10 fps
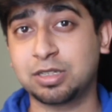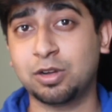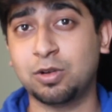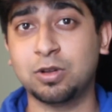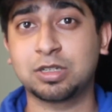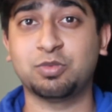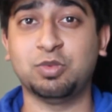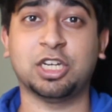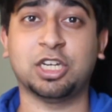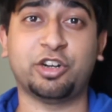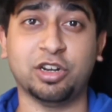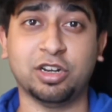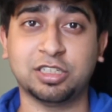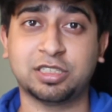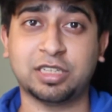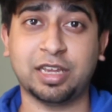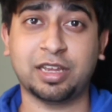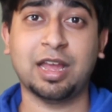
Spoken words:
goals which are realistic